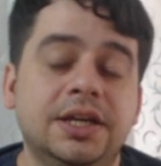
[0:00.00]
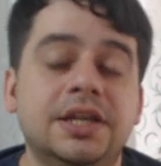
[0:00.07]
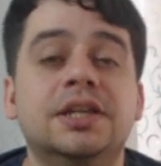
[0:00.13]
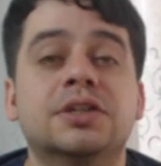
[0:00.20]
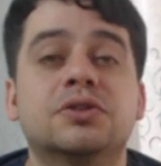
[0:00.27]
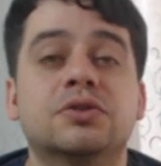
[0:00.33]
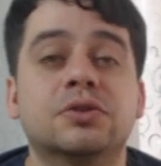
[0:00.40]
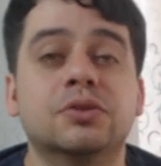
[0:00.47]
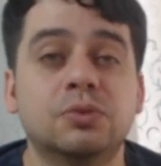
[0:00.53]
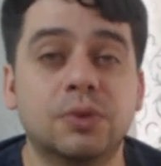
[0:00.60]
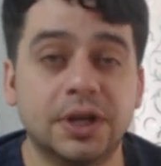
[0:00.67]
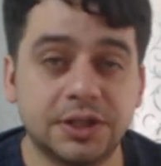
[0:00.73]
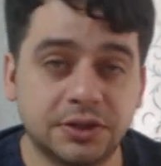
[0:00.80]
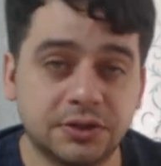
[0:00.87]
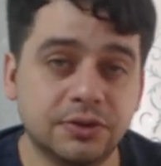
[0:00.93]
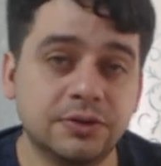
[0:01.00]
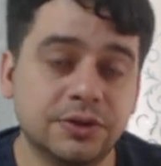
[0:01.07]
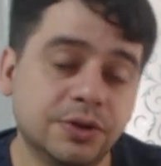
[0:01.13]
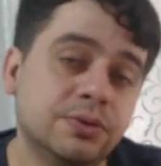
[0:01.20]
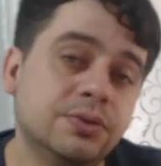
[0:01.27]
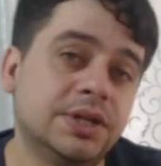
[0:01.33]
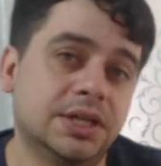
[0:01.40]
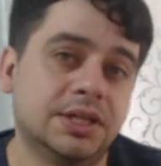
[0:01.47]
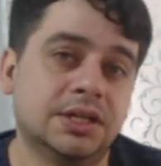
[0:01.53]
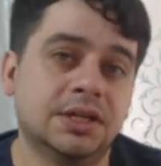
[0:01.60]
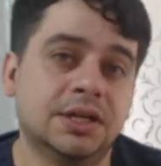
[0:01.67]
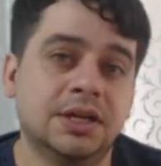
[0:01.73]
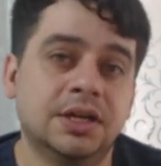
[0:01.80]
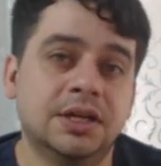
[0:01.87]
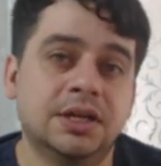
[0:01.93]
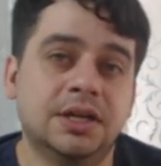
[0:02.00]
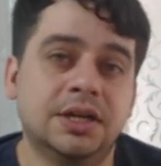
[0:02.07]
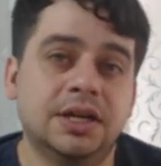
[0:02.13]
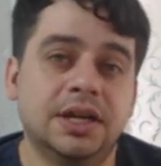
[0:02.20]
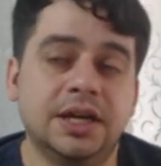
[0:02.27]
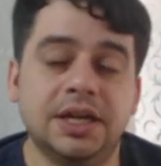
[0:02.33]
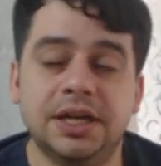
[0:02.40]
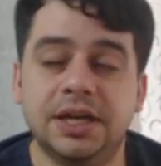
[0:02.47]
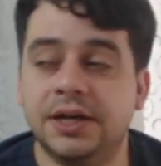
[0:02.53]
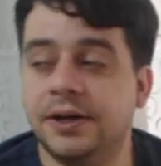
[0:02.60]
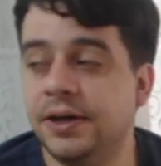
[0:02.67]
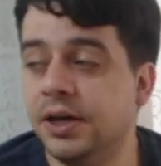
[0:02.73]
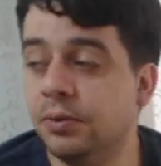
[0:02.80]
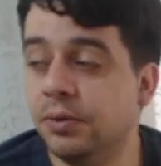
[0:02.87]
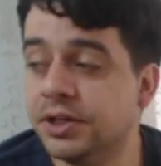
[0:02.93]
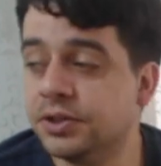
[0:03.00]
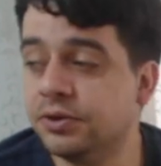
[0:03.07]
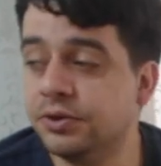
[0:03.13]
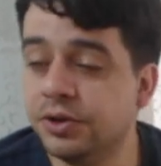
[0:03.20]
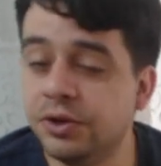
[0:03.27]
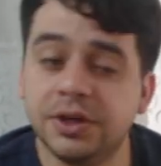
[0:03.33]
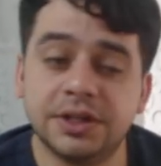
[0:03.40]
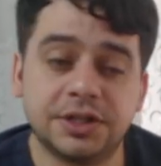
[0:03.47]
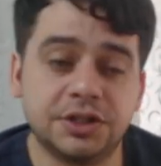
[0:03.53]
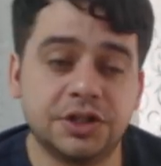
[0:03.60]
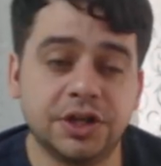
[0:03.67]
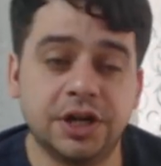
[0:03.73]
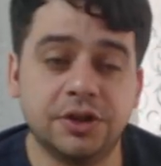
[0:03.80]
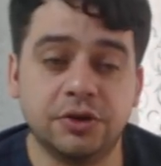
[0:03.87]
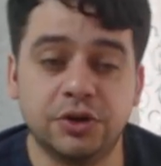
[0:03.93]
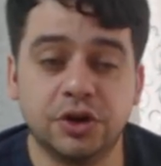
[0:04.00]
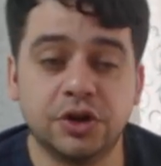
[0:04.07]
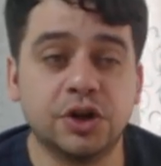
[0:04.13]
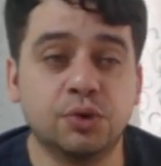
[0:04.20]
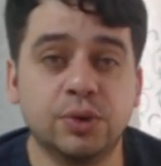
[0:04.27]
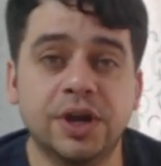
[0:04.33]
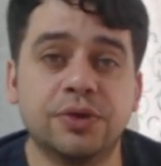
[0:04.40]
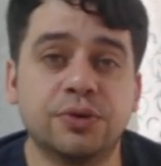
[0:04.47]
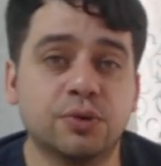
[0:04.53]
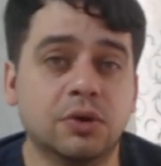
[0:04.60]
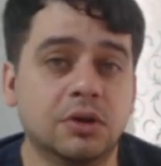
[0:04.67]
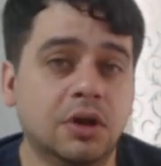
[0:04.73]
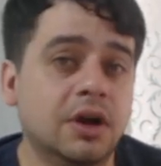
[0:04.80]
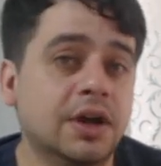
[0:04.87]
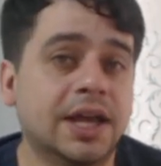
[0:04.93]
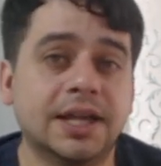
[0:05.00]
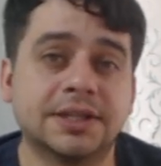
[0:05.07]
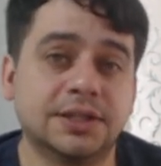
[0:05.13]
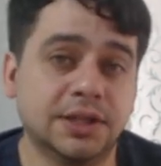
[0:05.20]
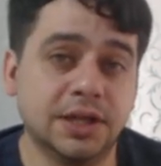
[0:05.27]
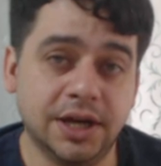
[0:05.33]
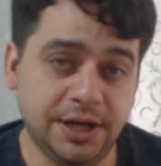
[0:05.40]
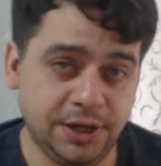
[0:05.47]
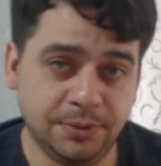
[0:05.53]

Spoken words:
is through Western Union. And Western Unions in China, though, you're going to wait through a long ass line.